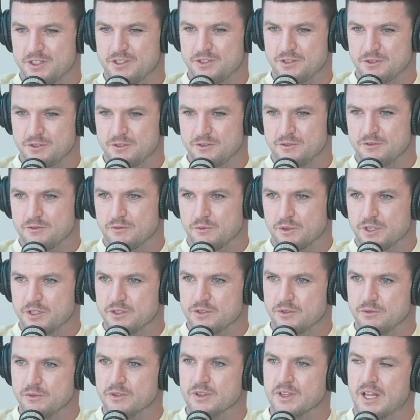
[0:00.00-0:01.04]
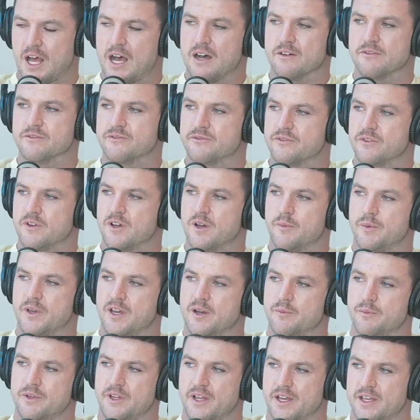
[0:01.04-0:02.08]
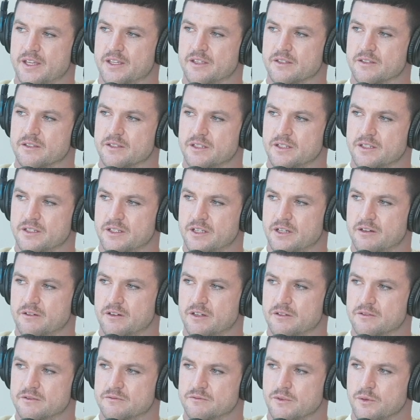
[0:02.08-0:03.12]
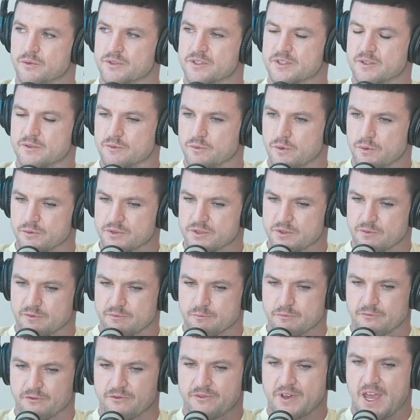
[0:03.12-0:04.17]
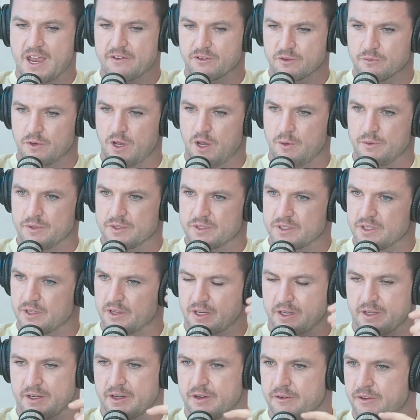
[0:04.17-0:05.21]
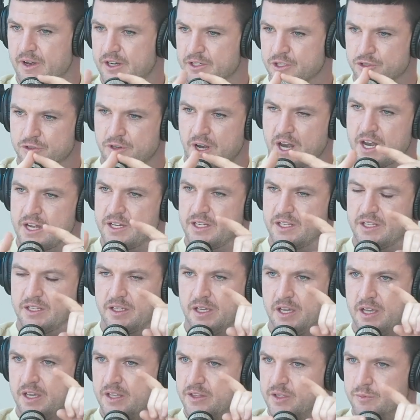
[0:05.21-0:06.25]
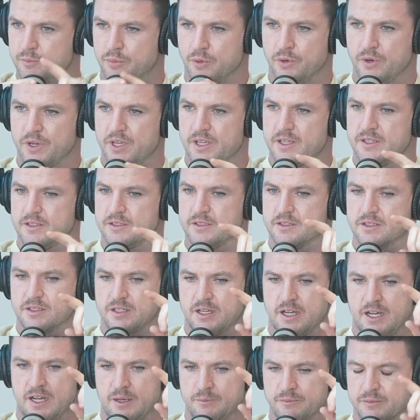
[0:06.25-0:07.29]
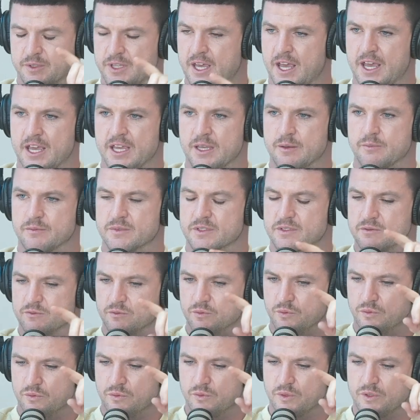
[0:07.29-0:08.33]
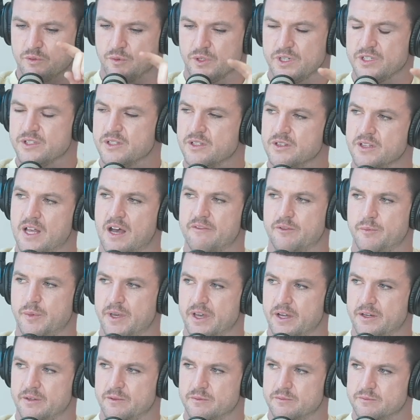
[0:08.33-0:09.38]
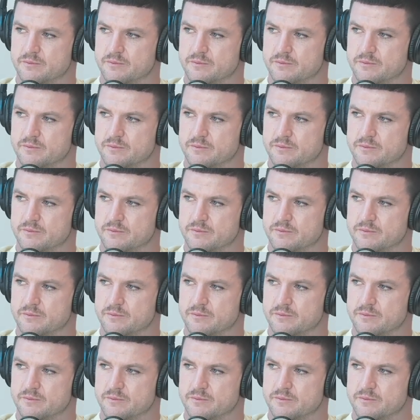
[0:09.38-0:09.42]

did you love about playing in the NRL? What was your favourite moments? You know, around training, the boys, games. What did you love about it?